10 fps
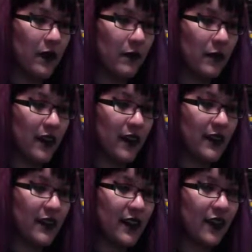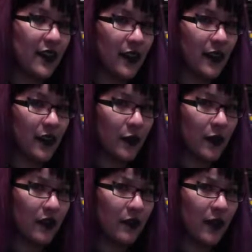but it's definitely
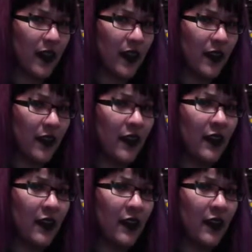one of my